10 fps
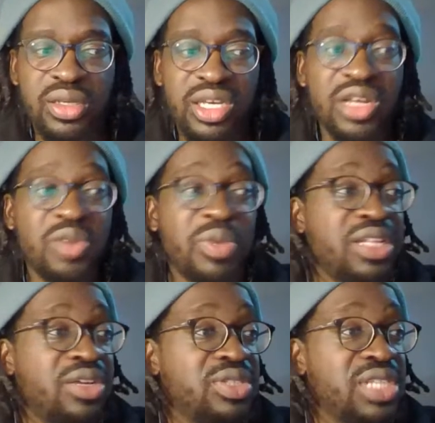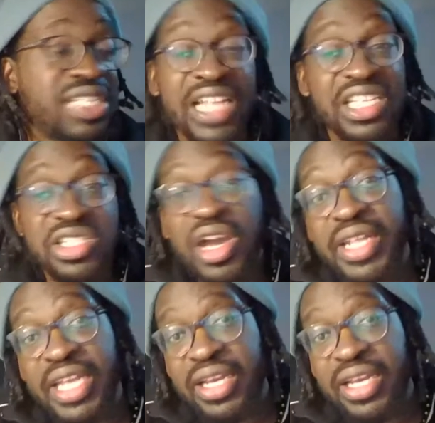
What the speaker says: It don't make no sense. And he's going